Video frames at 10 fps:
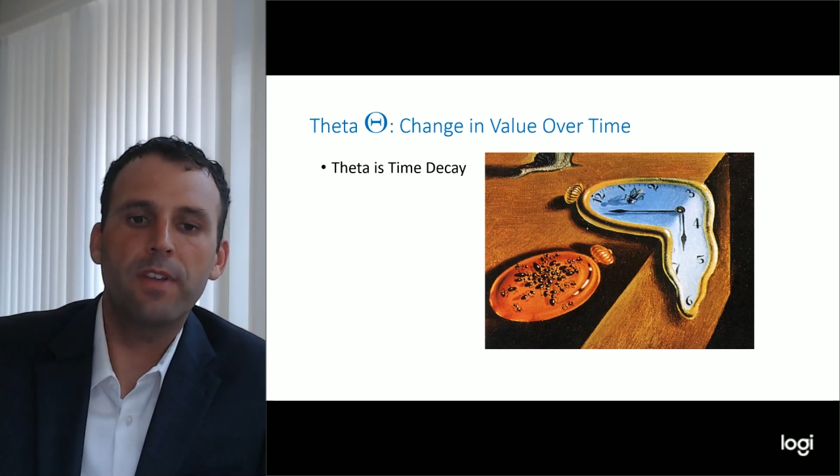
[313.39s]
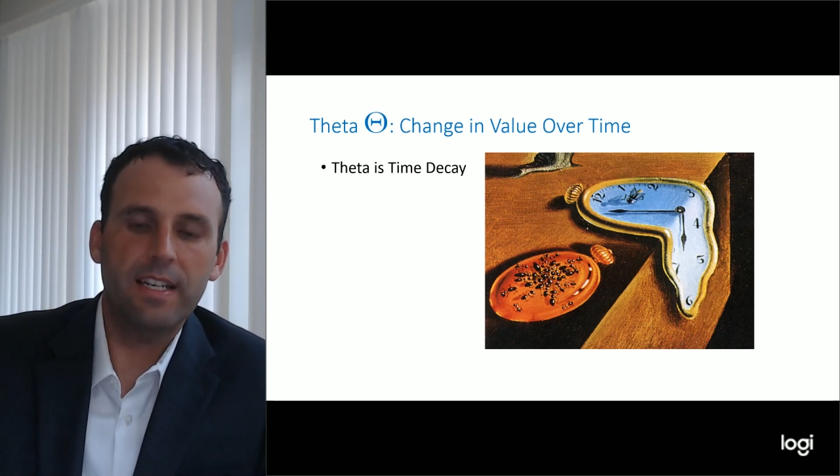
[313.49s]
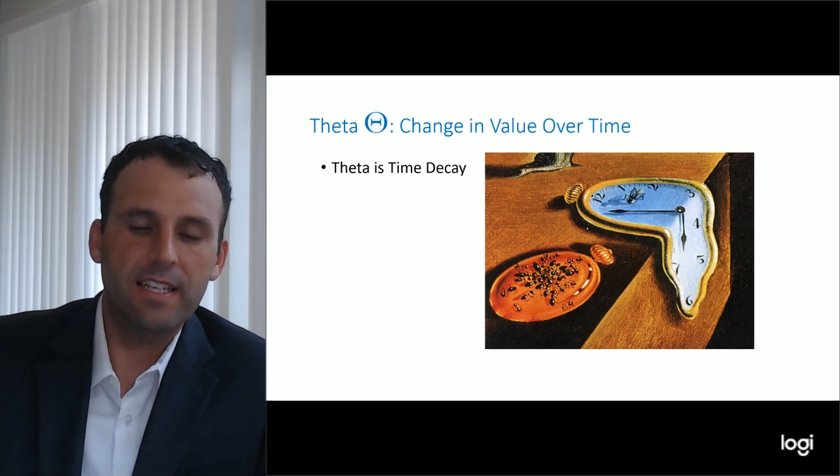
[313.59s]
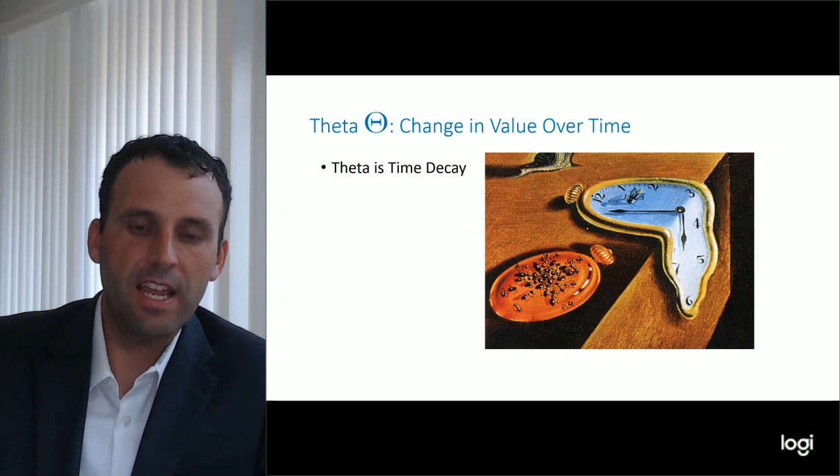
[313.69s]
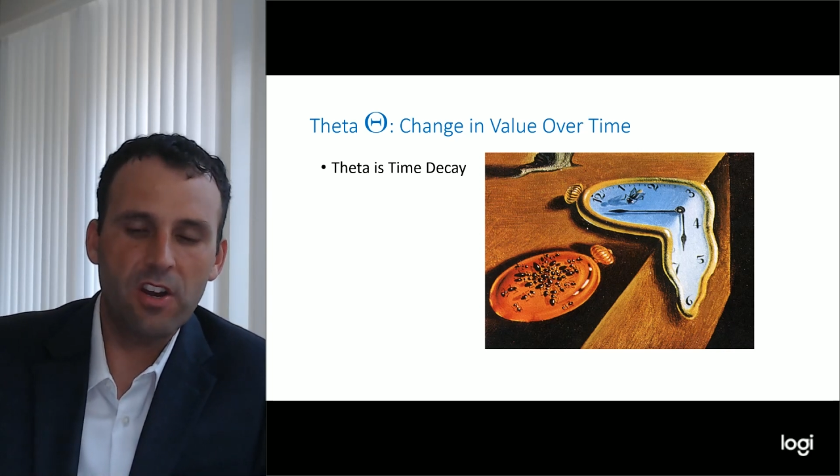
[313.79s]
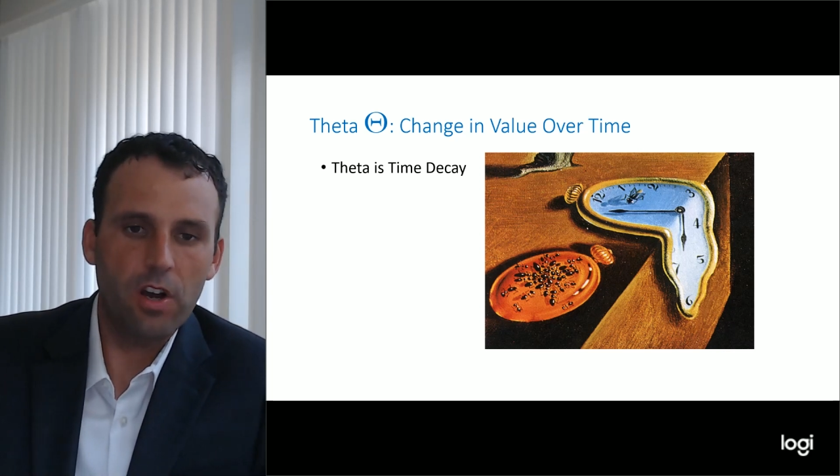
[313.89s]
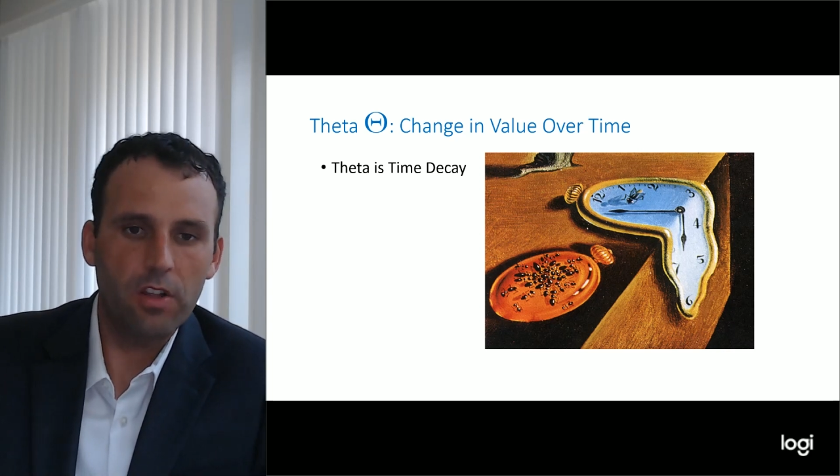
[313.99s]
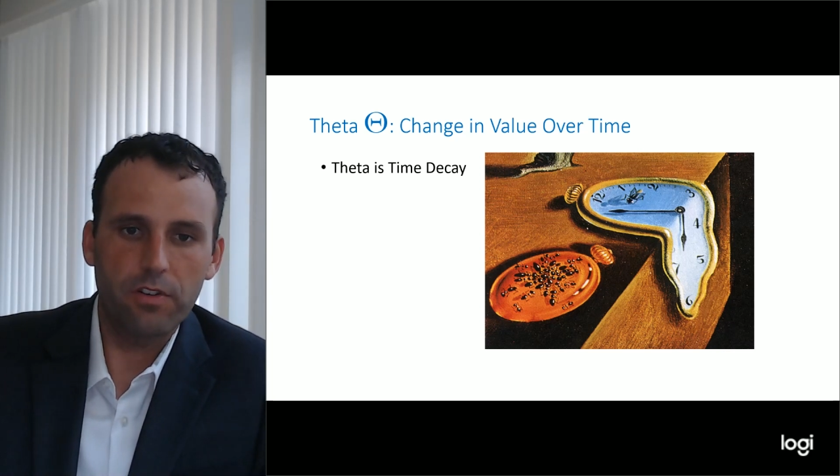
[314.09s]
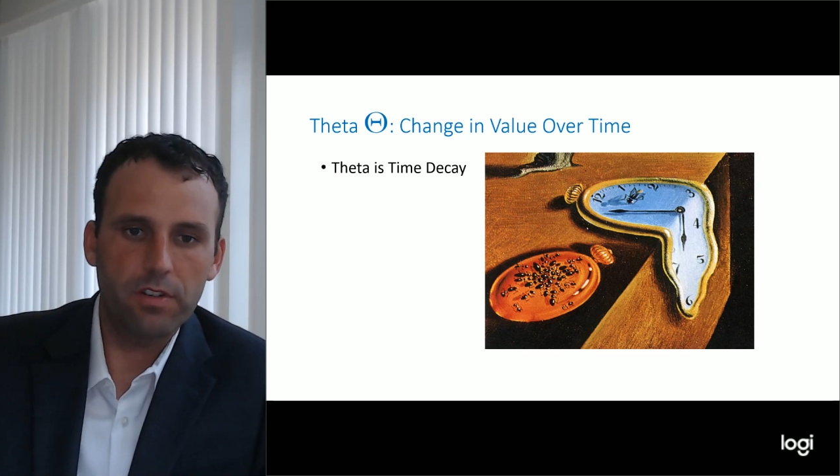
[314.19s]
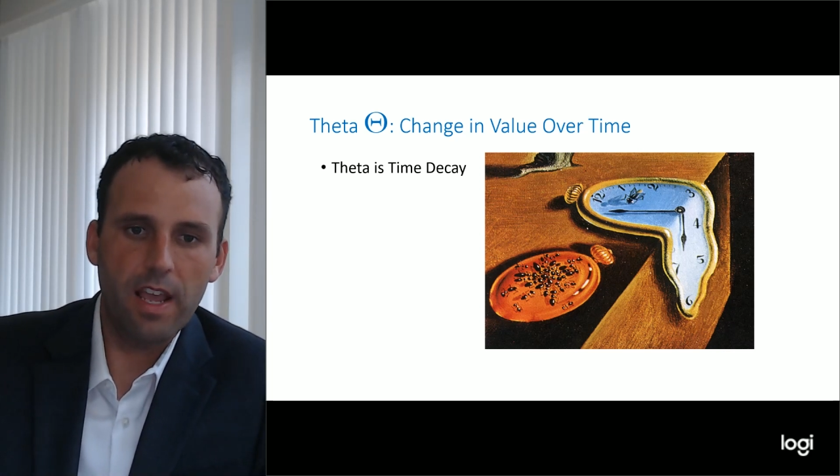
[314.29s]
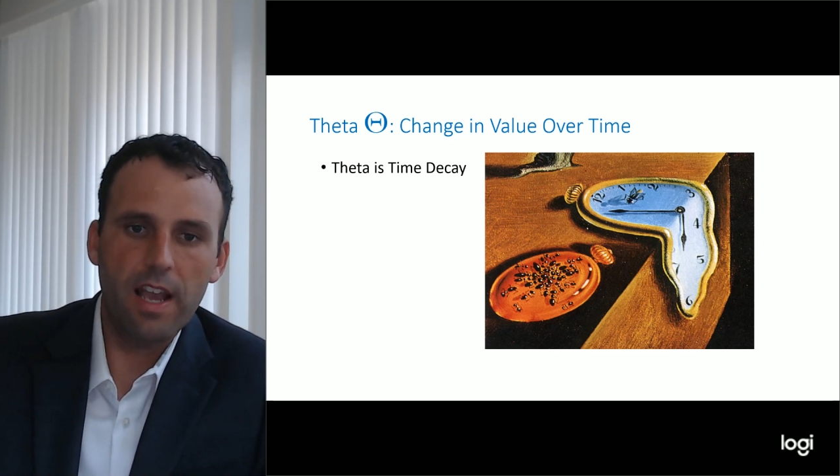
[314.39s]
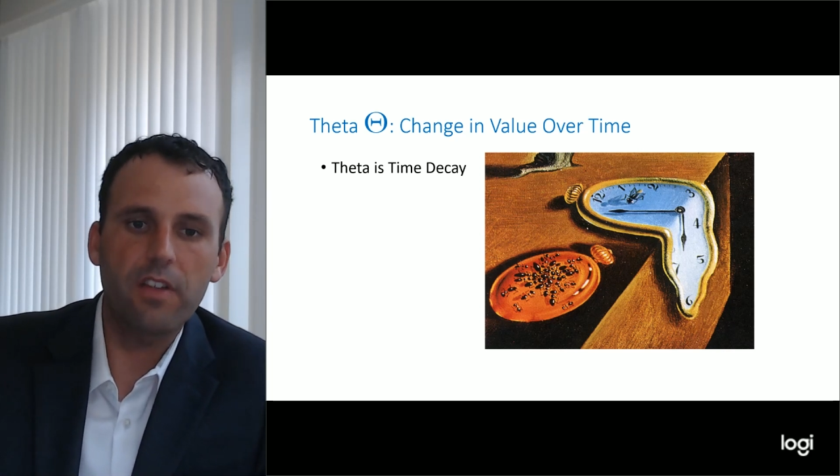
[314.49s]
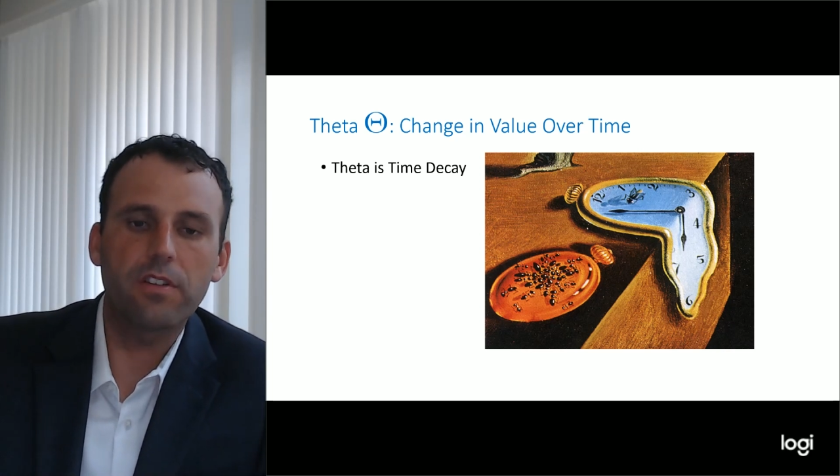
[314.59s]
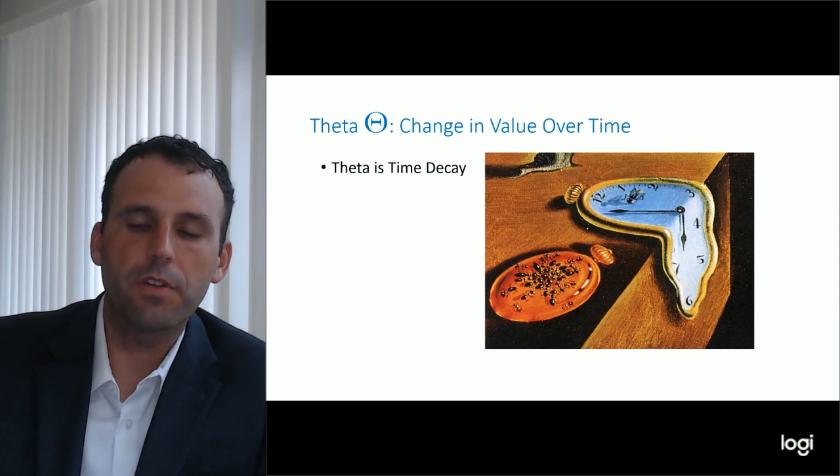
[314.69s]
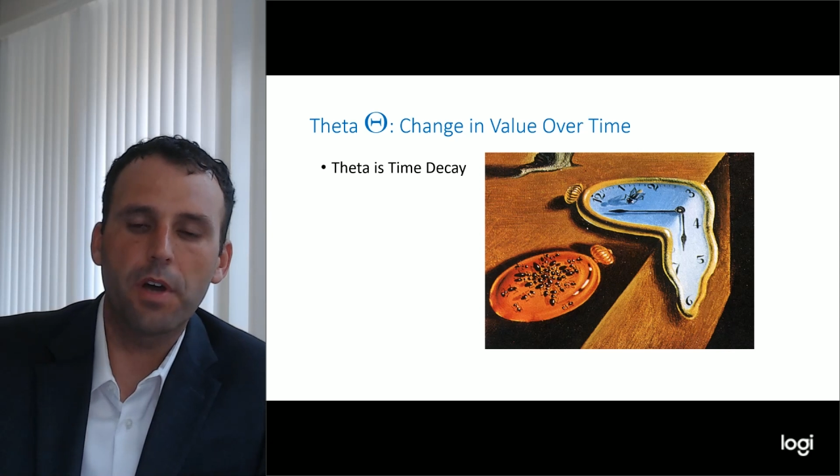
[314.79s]
$10 now, the
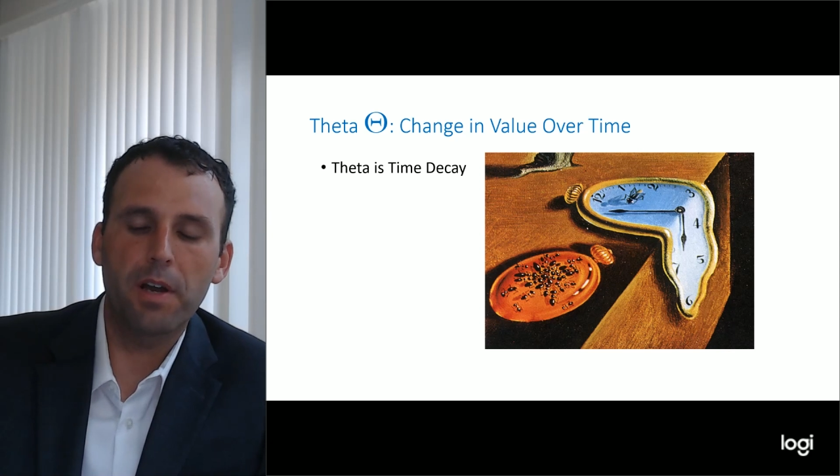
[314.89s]
stock,